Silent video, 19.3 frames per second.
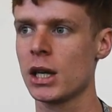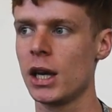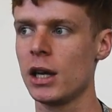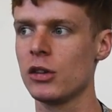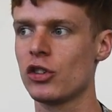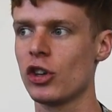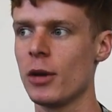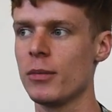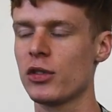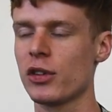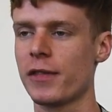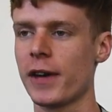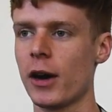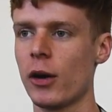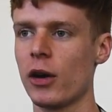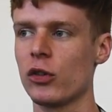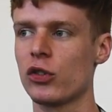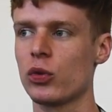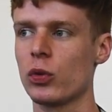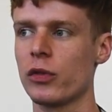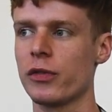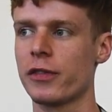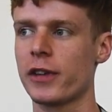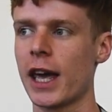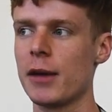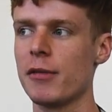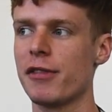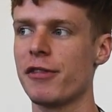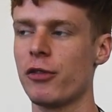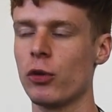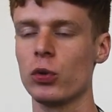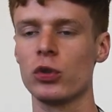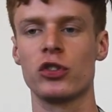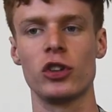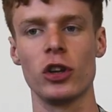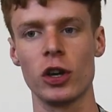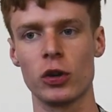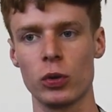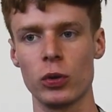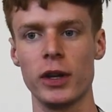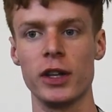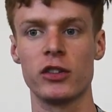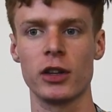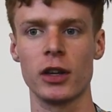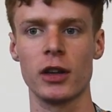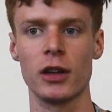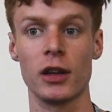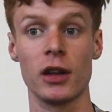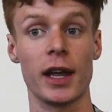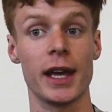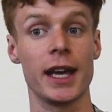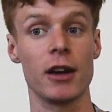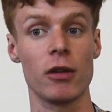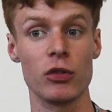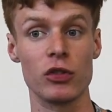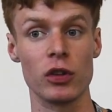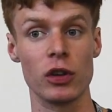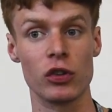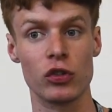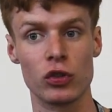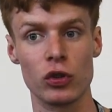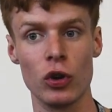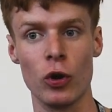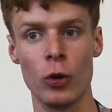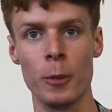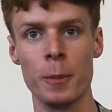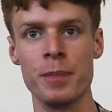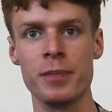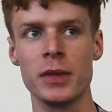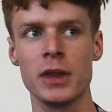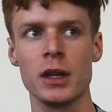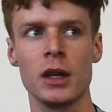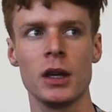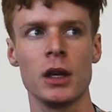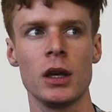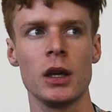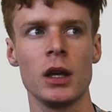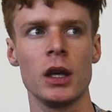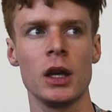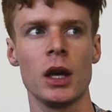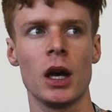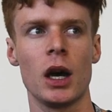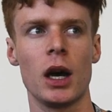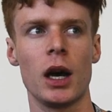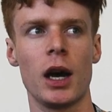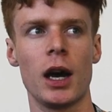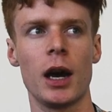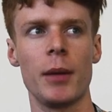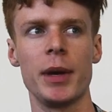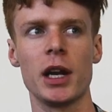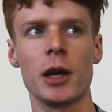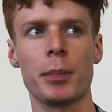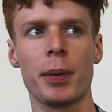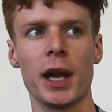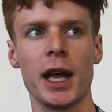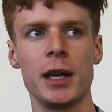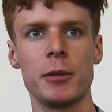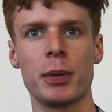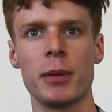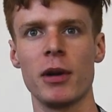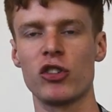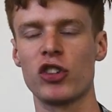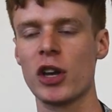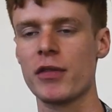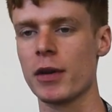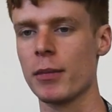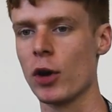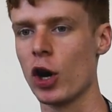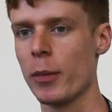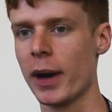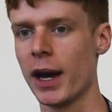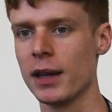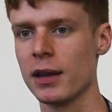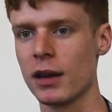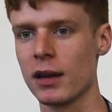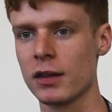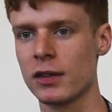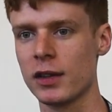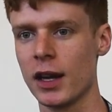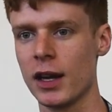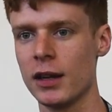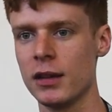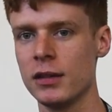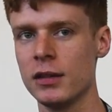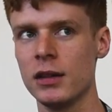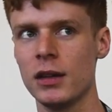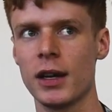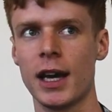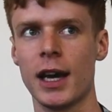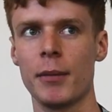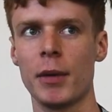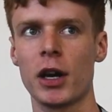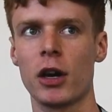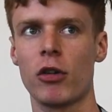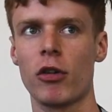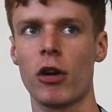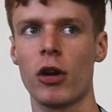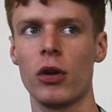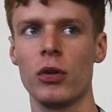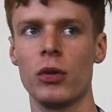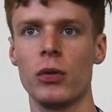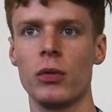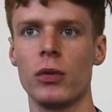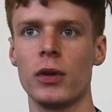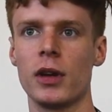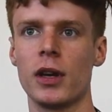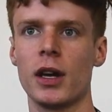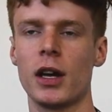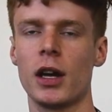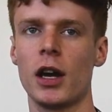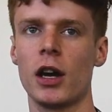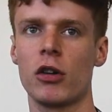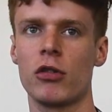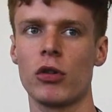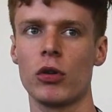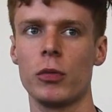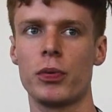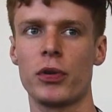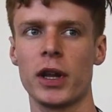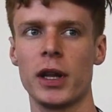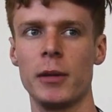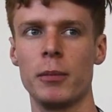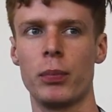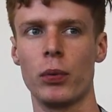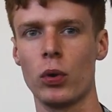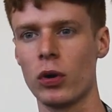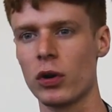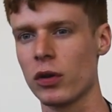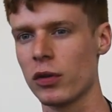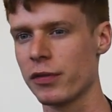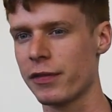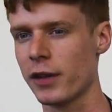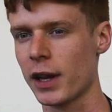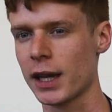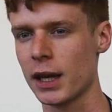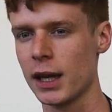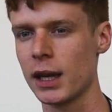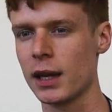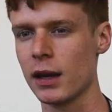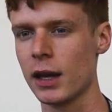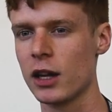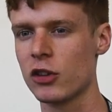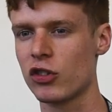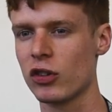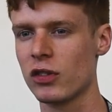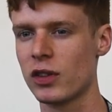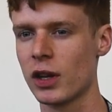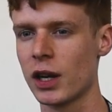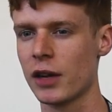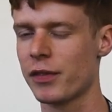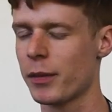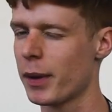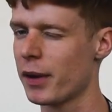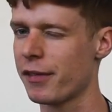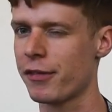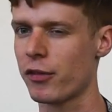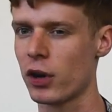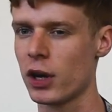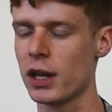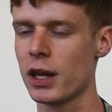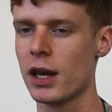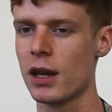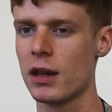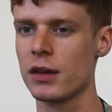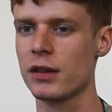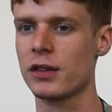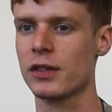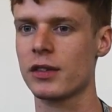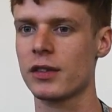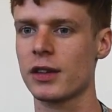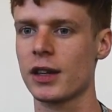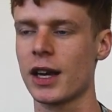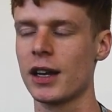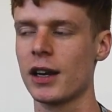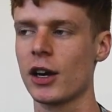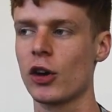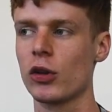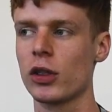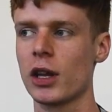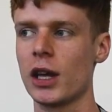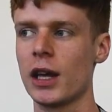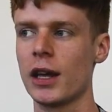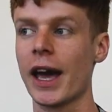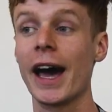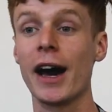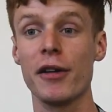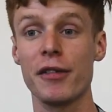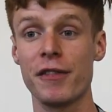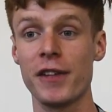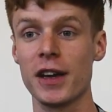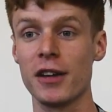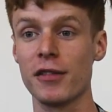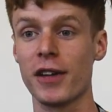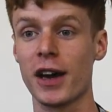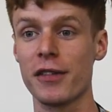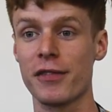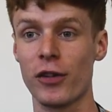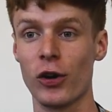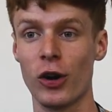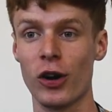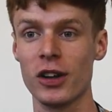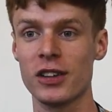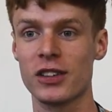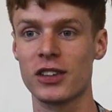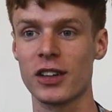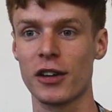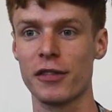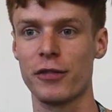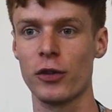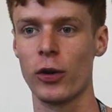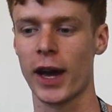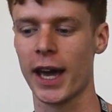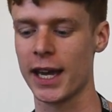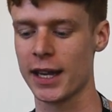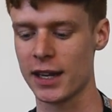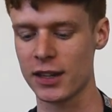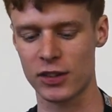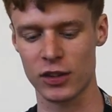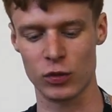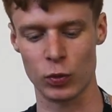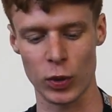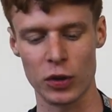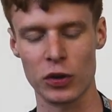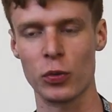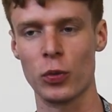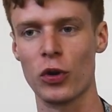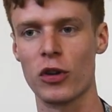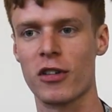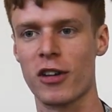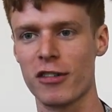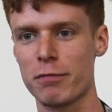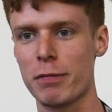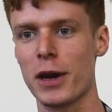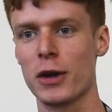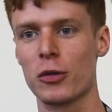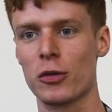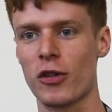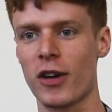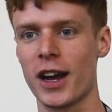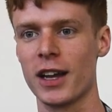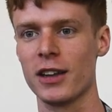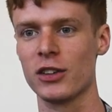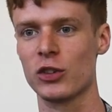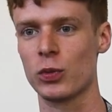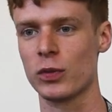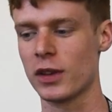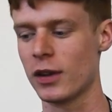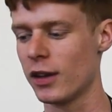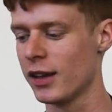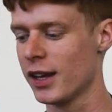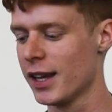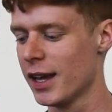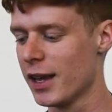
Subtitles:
In terms of how it sort of came full circle into like Heroes of the Storm, I mean, I played pretty much every MOBA under the sun. I grew pretty bored of like League of Legends, done it for about 3 years, and I got the alpha invite for HOTS, and I thought, hey, this is World of Warcraft Battlegrounds with